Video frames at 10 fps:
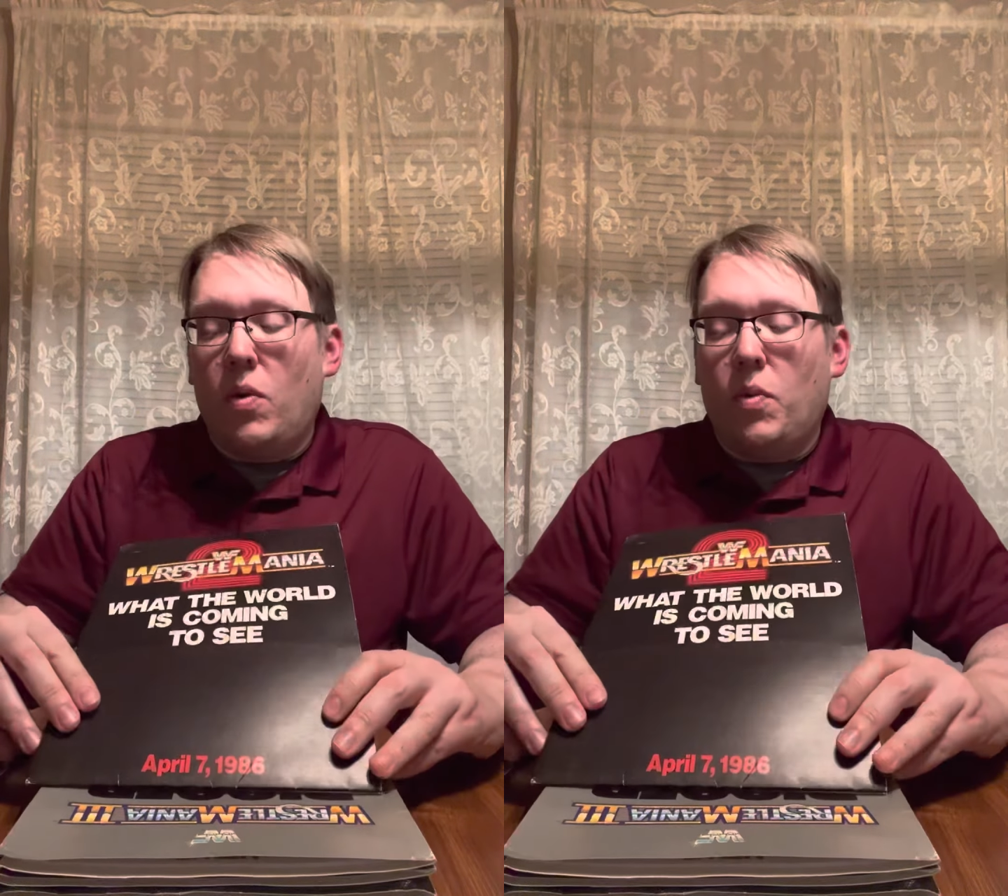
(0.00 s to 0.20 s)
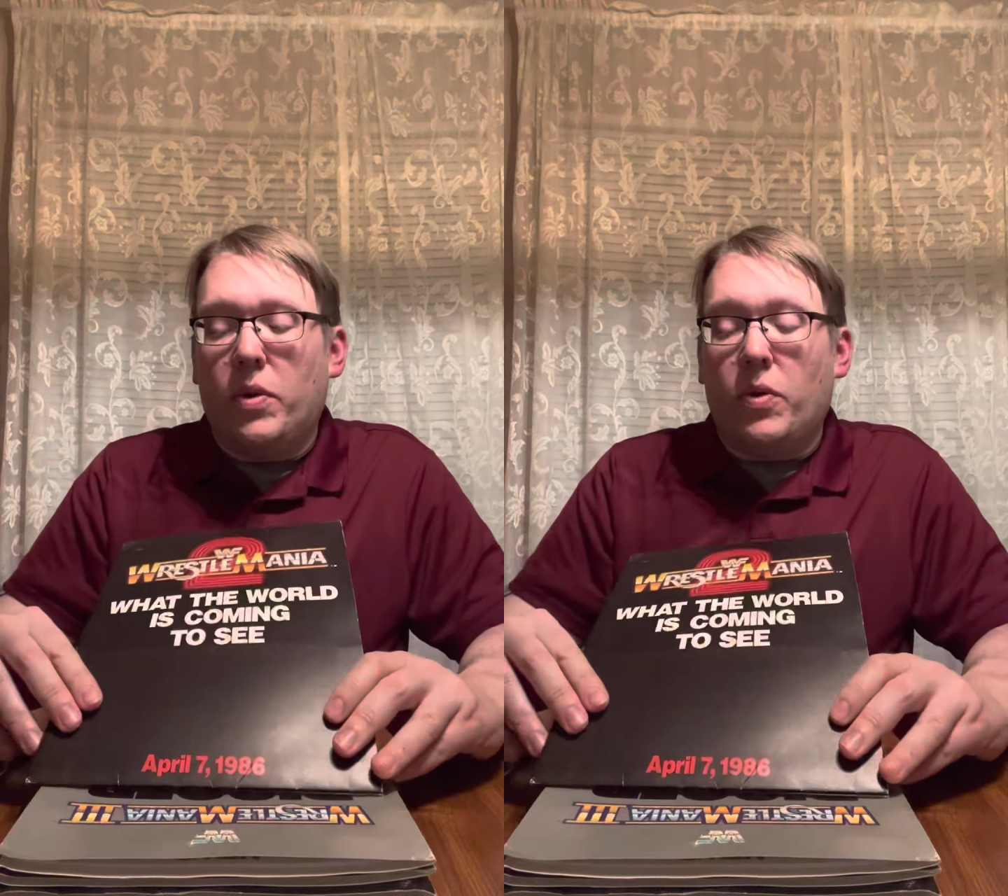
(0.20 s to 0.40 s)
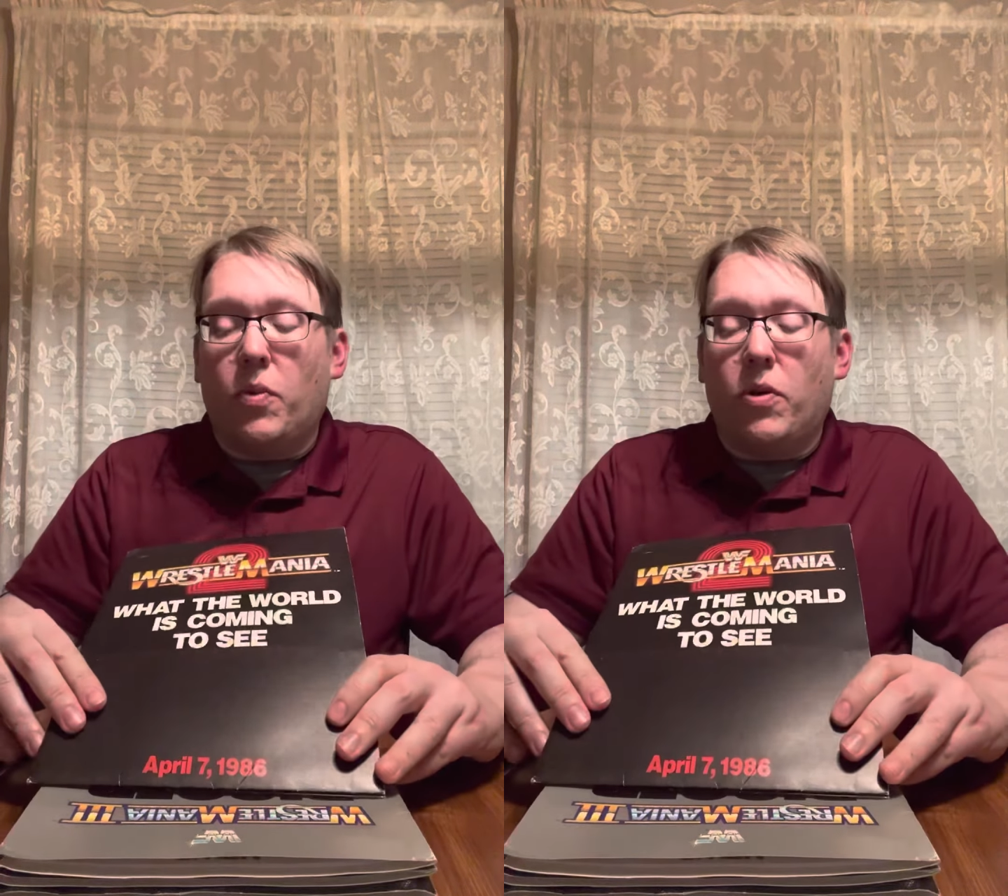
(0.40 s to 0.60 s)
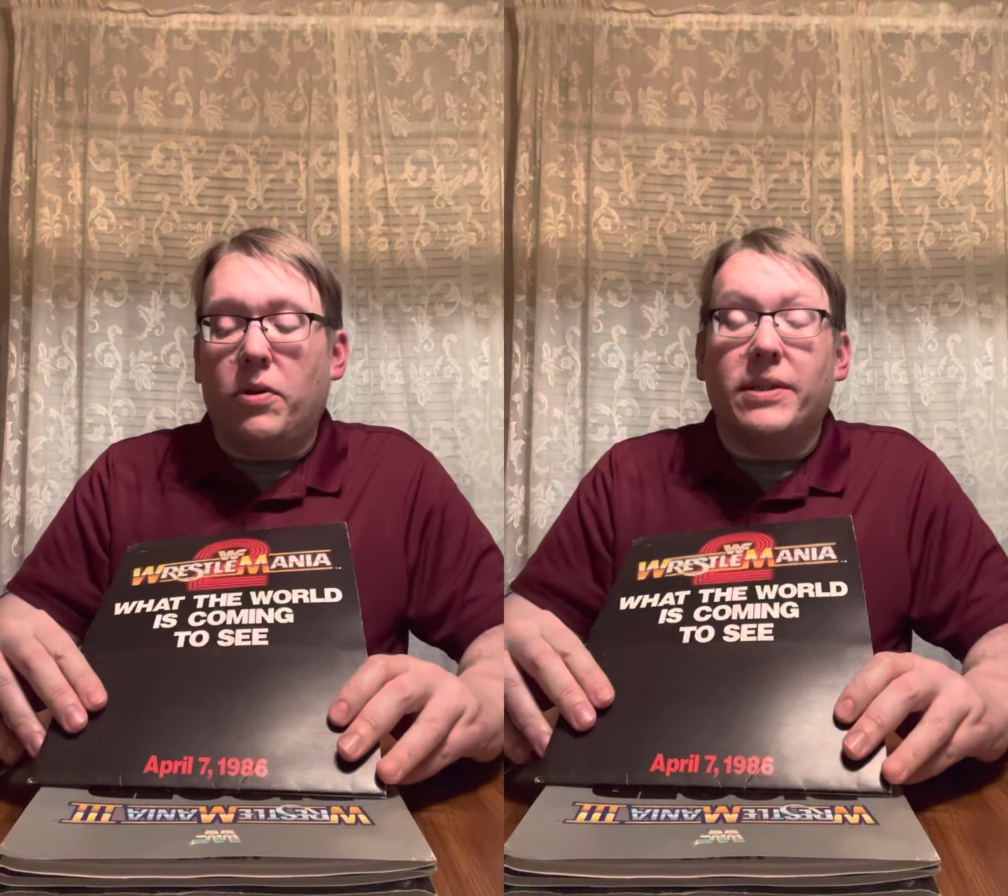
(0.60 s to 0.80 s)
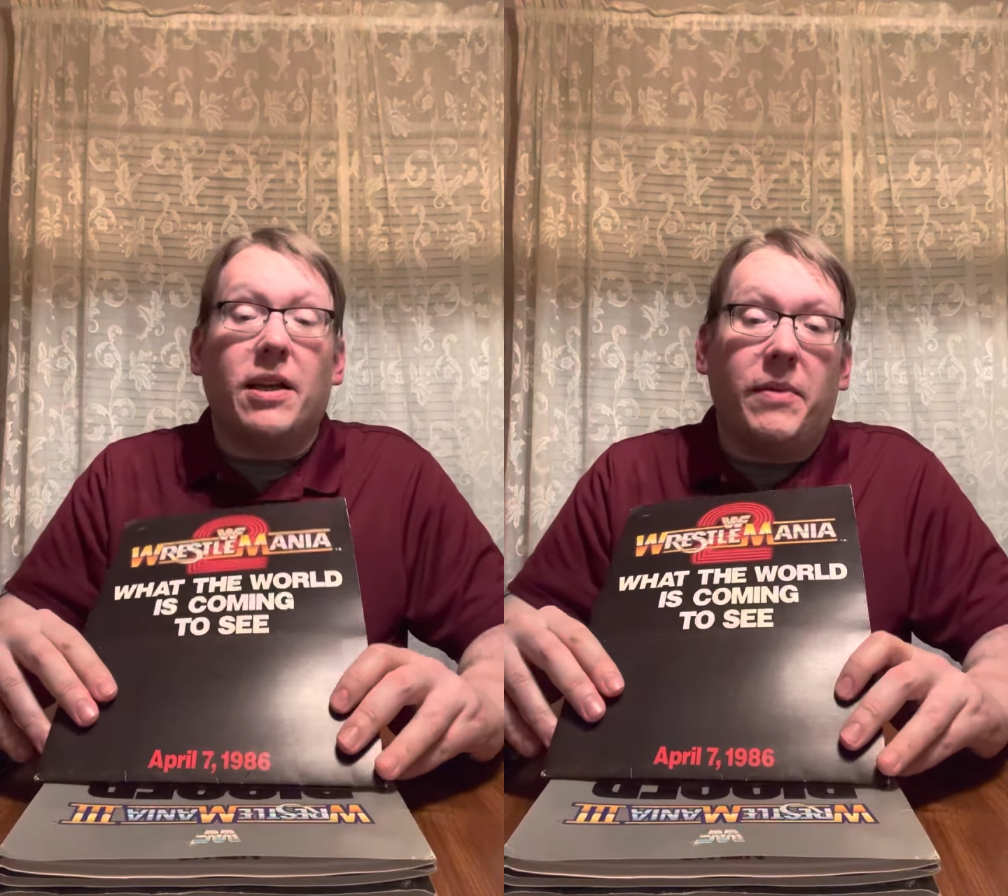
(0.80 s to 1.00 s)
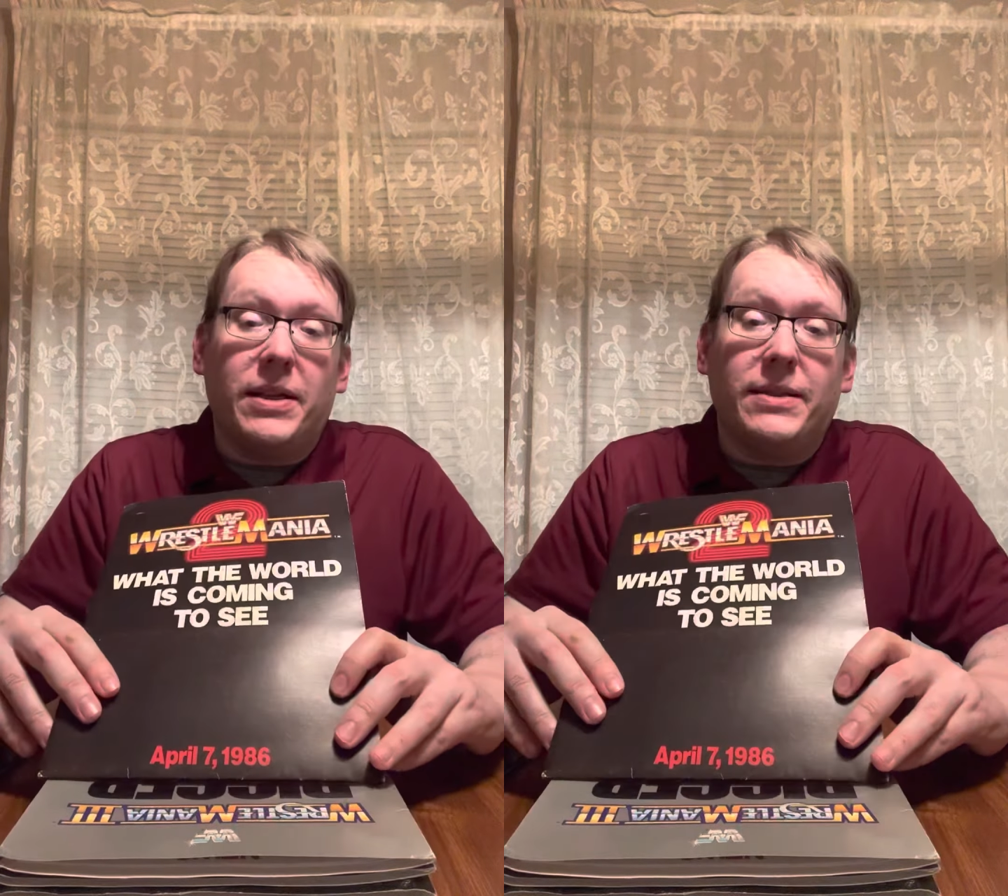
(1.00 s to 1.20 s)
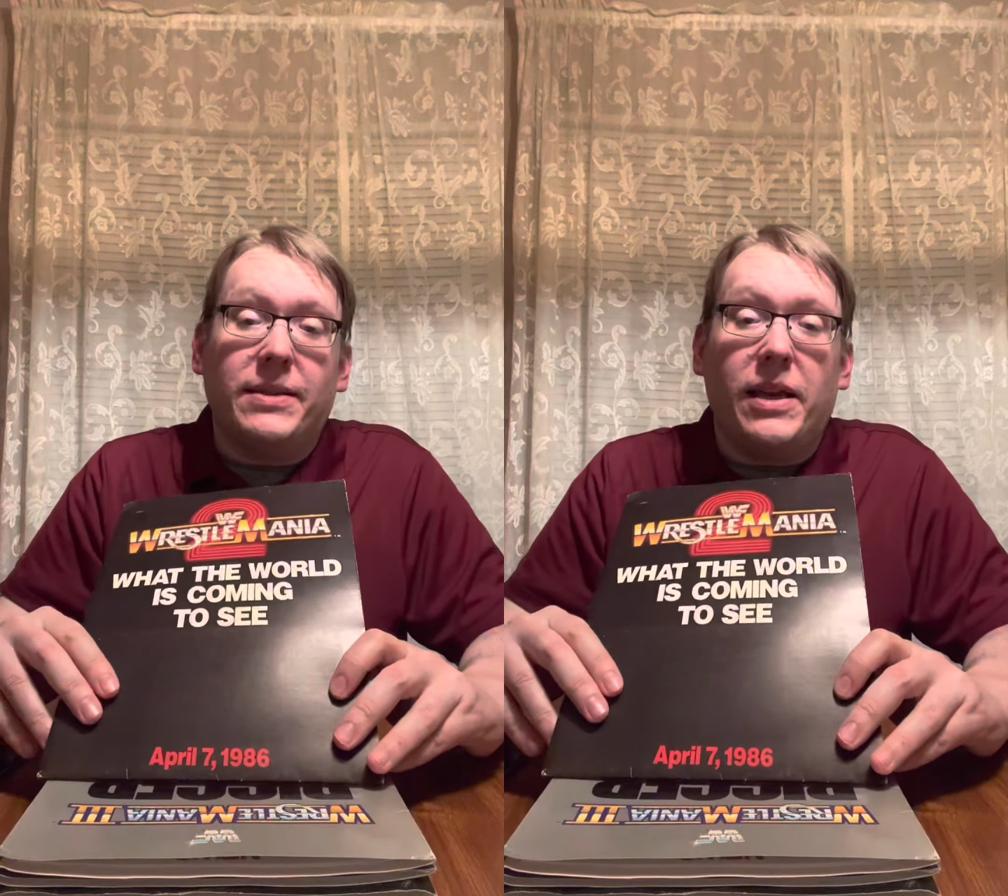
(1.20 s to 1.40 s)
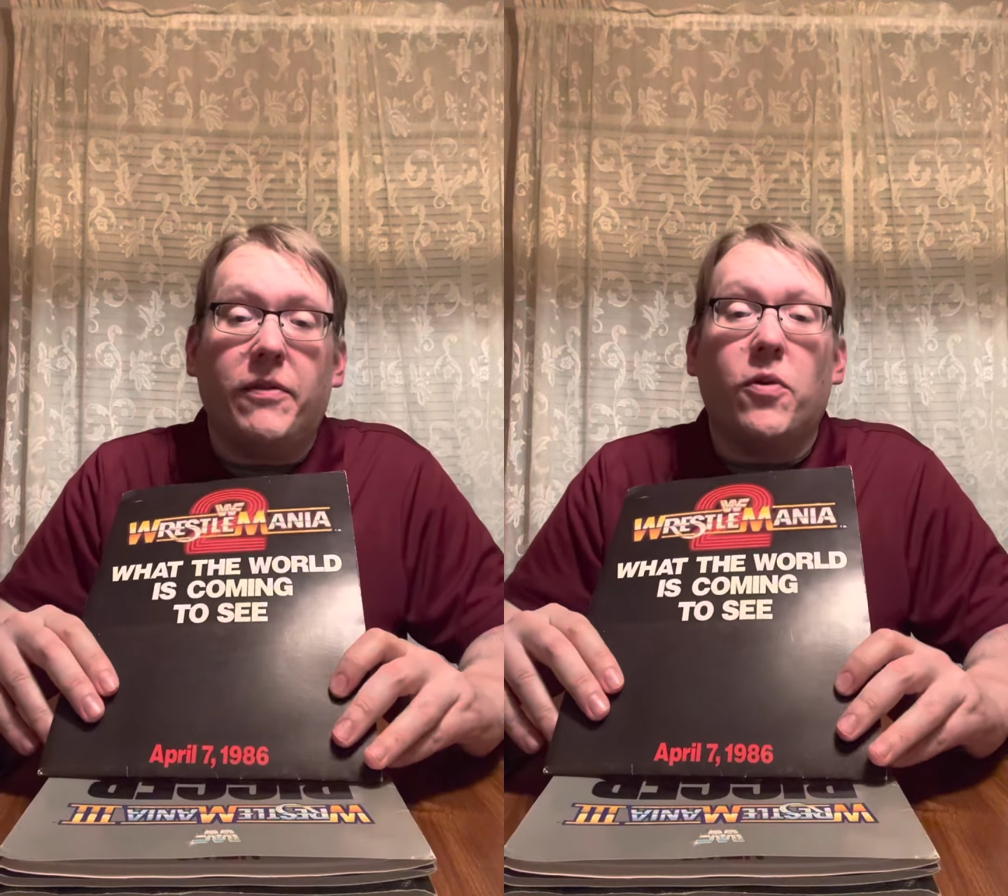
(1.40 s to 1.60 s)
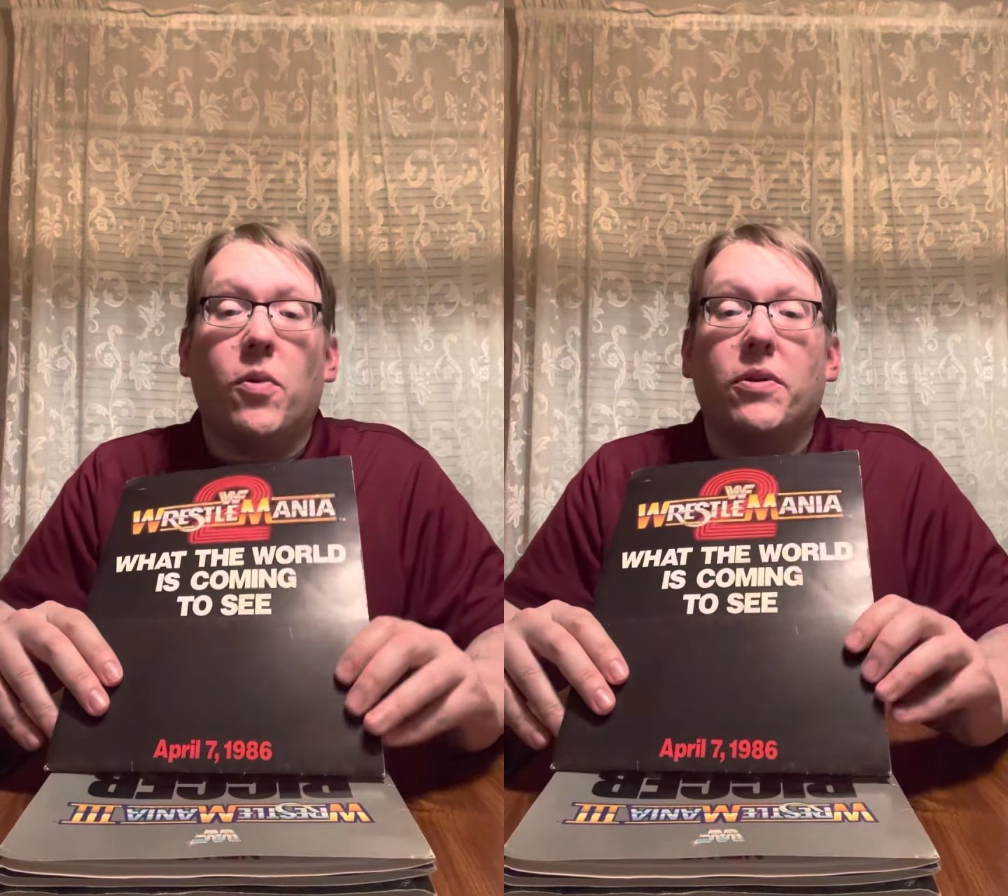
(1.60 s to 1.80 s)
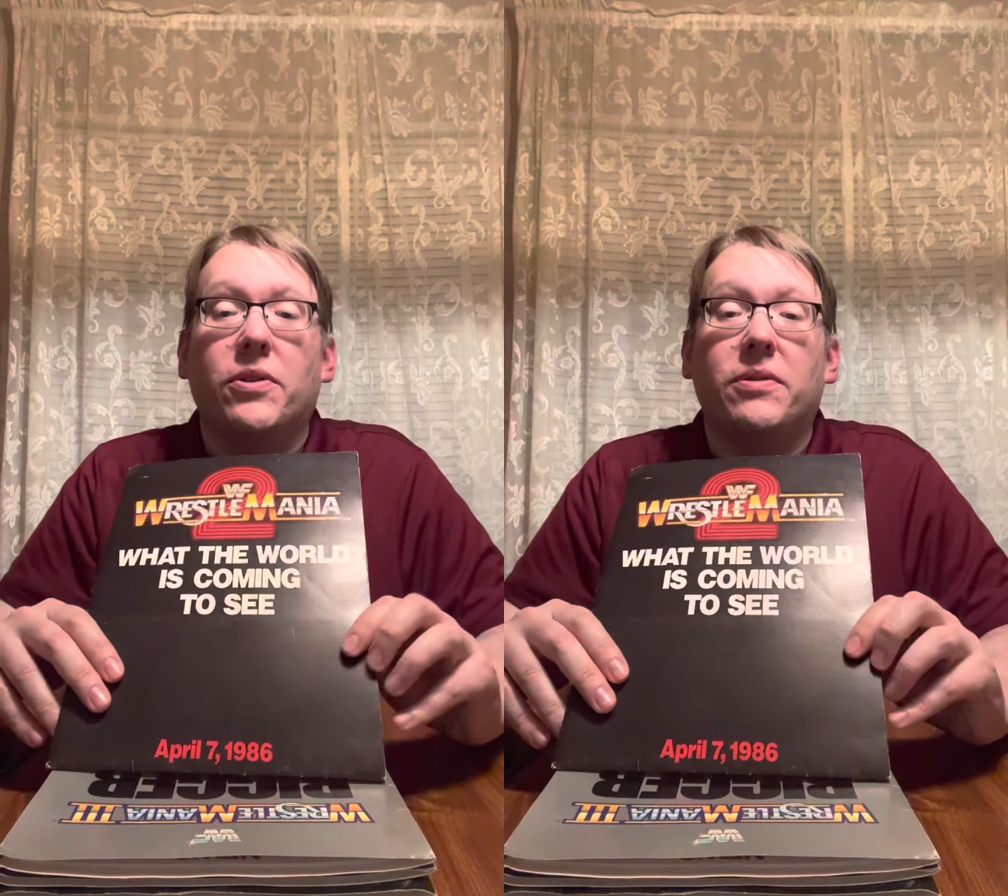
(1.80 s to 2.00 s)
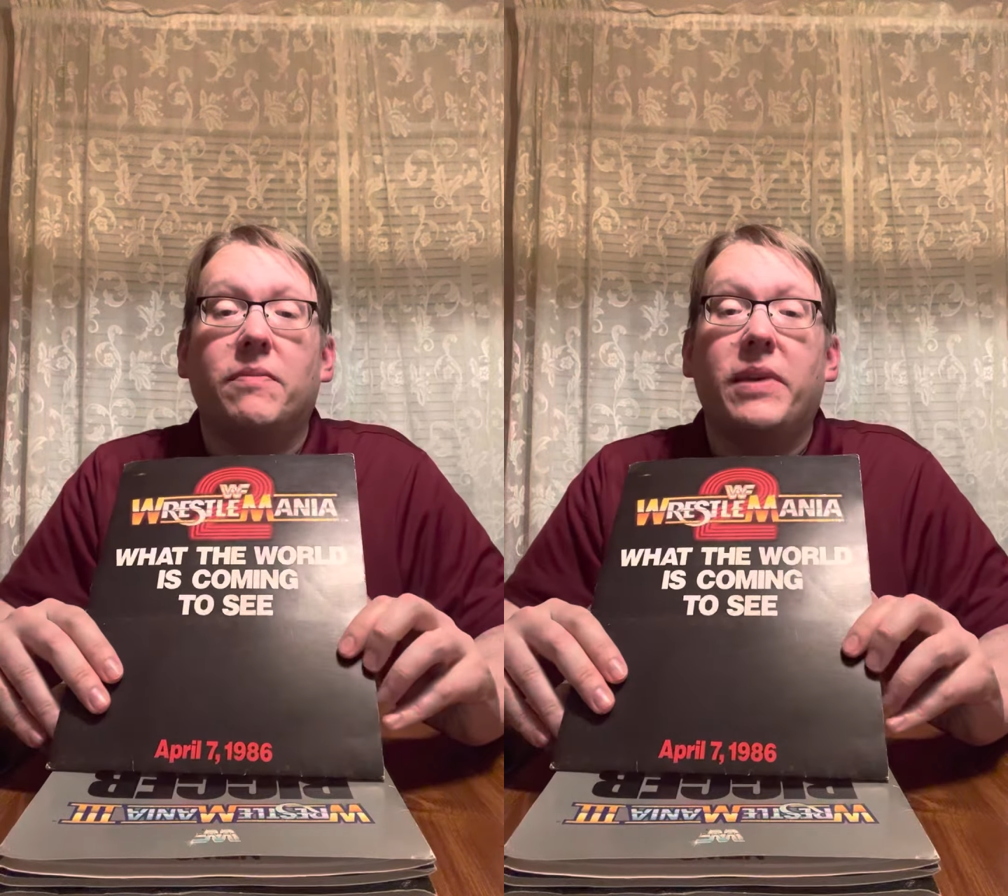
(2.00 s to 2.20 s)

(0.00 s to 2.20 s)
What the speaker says: What the World is Coming to See, of course,